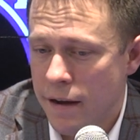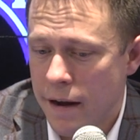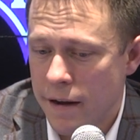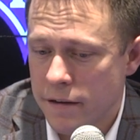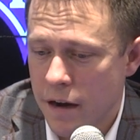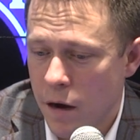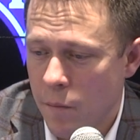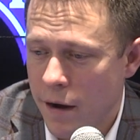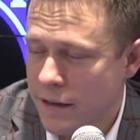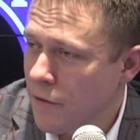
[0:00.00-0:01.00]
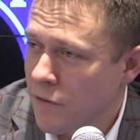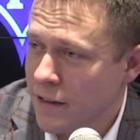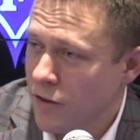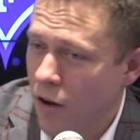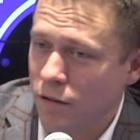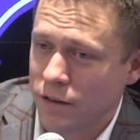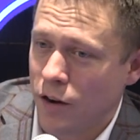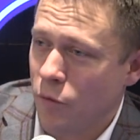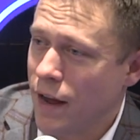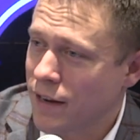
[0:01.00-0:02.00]
And I definitely thought, you
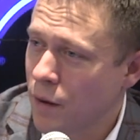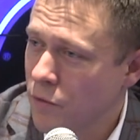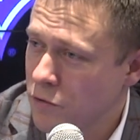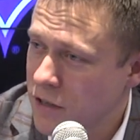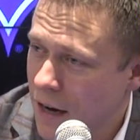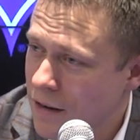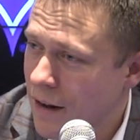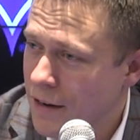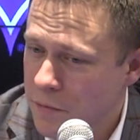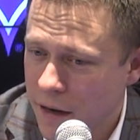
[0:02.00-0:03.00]
know, we had a couple of those shot clocks.